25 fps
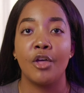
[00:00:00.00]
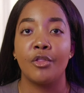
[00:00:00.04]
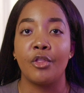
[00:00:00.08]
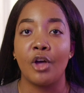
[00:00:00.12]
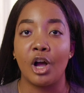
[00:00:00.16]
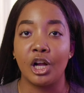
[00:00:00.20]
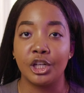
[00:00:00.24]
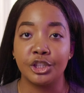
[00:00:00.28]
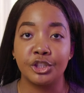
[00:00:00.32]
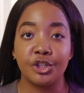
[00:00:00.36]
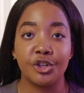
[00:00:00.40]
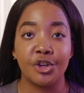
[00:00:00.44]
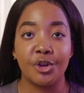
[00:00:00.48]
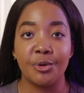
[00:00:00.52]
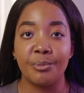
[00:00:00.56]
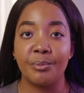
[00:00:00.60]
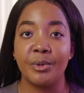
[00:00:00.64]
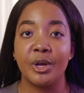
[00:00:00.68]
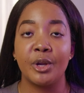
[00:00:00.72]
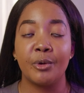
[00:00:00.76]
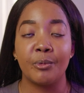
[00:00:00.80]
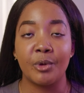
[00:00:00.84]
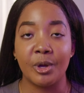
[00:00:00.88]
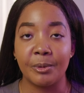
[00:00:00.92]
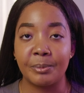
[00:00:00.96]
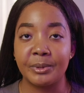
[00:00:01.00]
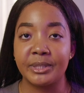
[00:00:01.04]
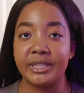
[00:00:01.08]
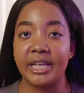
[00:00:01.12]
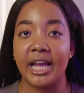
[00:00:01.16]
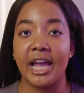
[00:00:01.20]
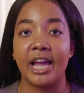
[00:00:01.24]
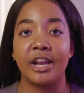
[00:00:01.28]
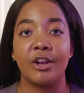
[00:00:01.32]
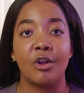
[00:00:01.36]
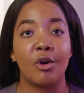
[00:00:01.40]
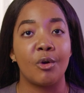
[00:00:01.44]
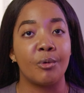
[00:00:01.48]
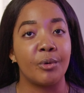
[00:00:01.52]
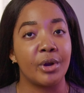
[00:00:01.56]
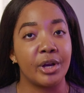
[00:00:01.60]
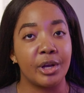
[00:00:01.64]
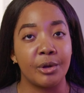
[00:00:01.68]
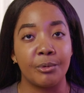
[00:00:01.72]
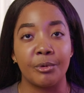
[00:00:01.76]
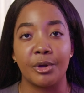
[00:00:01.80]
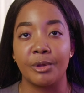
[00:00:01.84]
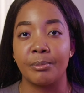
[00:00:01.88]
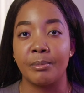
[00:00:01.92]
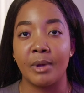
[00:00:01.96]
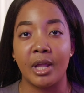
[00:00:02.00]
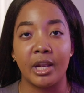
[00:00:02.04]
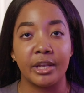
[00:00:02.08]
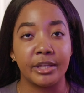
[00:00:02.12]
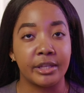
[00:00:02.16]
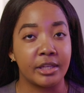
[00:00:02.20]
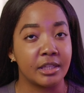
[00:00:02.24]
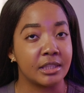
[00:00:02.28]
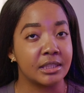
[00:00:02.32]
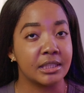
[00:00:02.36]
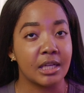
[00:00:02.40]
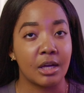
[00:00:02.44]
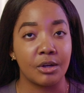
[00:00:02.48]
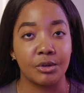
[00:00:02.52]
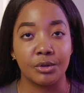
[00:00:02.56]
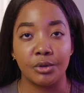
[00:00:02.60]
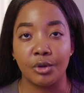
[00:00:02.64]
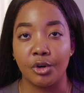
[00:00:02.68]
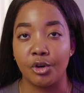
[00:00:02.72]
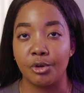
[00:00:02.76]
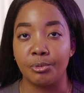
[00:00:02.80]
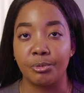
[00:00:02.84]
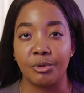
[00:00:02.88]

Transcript: the Ultrahuman website already with my discount code